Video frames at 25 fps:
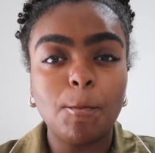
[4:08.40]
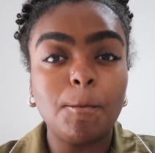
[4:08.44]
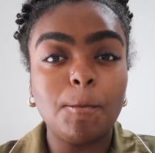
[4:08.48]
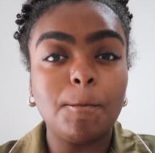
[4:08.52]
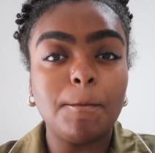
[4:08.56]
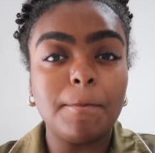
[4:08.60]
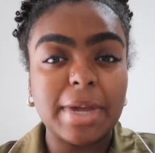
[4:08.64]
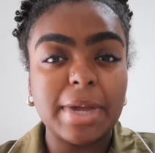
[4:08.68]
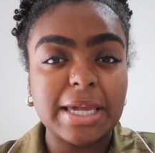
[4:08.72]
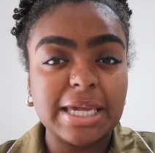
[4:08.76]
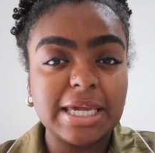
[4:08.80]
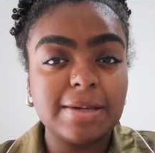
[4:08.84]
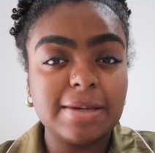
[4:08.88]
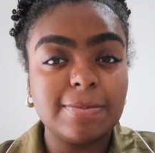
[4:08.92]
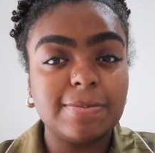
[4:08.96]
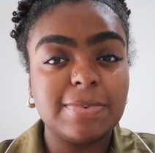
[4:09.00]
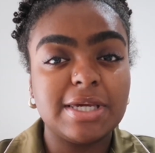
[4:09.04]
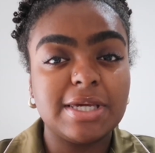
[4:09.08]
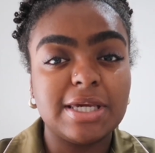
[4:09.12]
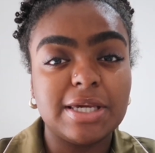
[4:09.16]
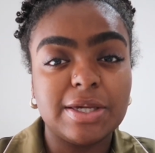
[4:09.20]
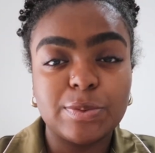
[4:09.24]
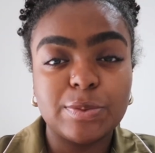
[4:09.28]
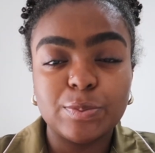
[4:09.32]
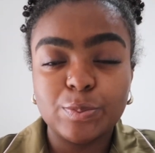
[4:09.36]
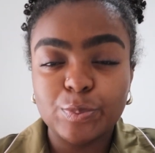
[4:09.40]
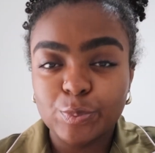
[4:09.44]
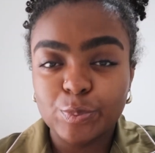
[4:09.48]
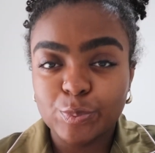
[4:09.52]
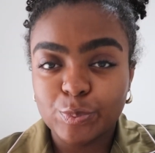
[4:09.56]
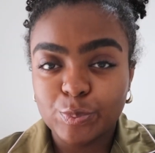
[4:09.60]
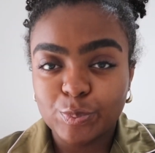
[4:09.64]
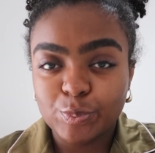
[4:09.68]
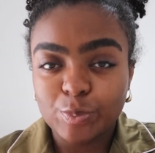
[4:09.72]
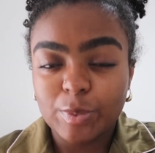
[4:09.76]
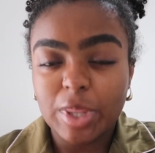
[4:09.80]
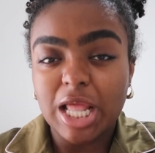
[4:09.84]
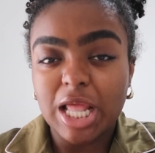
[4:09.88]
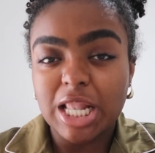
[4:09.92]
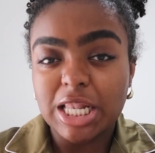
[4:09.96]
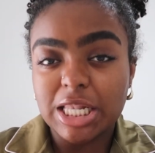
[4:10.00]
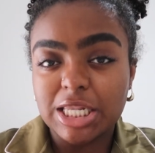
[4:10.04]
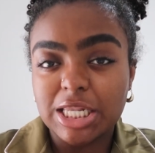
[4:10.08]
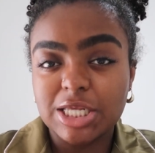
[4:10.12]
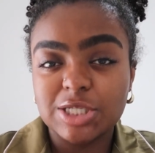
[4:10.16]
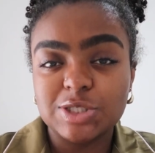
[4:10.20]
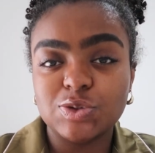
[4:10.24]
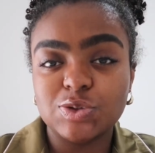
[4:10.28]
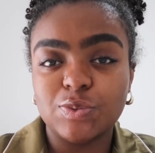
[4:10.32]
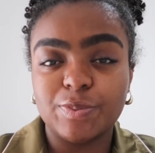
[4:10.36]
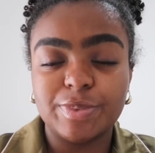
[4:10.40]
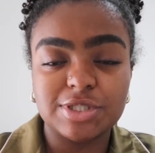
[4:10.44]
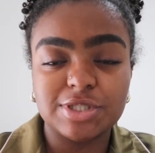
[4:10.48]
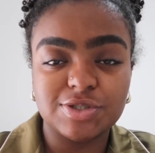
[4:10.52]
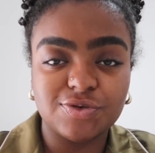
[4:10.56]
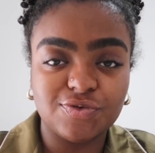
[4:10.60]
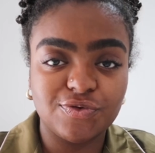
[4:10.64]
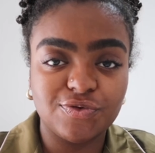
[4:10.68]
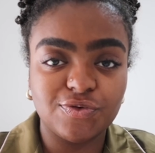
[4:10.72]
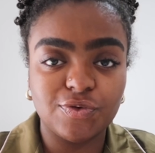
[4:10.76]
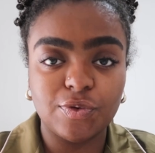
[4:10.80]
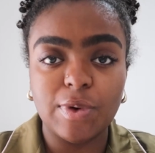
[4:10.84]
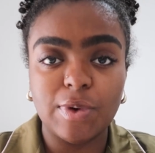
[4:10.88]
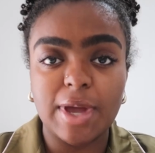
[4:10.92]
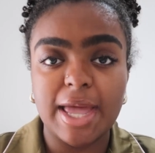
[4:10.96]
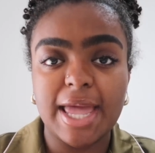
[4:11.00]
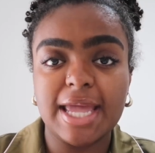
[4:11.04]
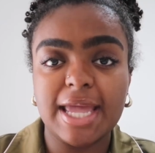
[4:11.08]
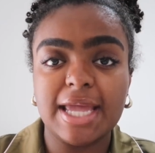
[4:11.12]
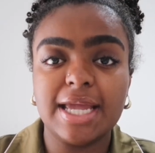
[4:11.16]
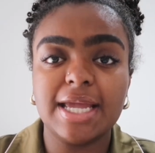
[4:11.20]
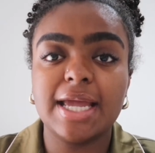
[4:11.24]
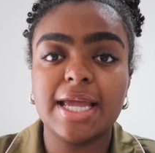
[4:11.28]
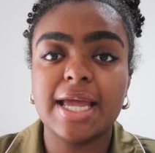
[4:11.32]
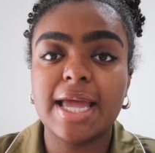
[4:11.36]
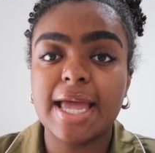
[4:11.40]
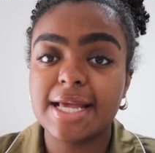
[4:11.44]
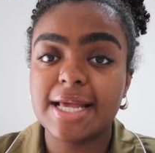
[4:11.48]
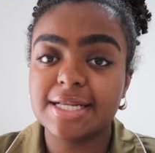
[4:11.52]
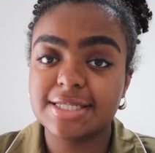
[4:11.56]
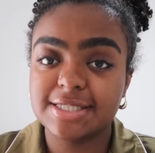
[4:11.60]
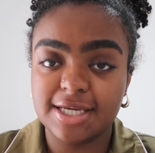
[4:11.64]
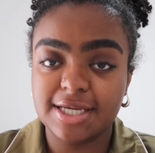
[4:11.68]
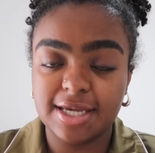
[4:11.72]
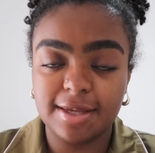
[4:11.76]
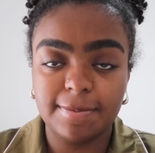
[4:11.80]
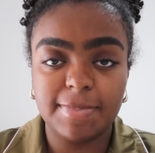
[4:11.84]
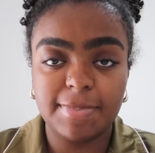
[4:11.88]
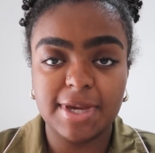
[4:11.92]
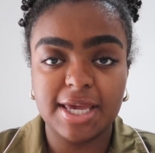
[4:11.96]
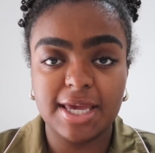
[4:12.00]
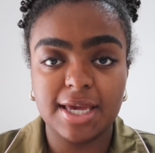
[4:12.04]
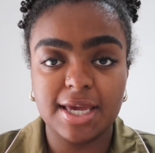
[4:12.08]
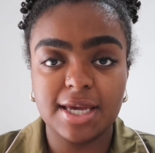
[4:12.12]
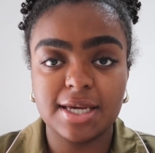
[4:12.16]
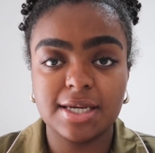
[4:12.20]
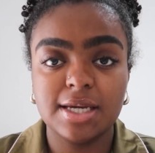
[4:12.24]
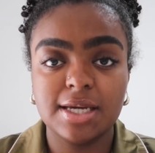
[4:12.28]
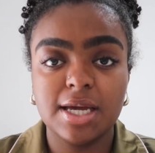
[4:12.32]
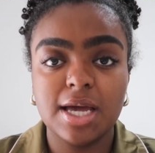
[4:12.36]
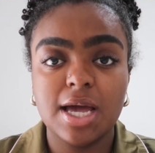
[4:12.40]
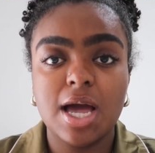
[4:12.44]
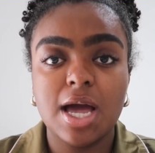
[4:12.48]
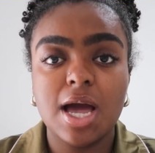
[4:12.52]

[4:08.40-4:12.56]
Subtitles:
maybe a little bit of 4A type hair.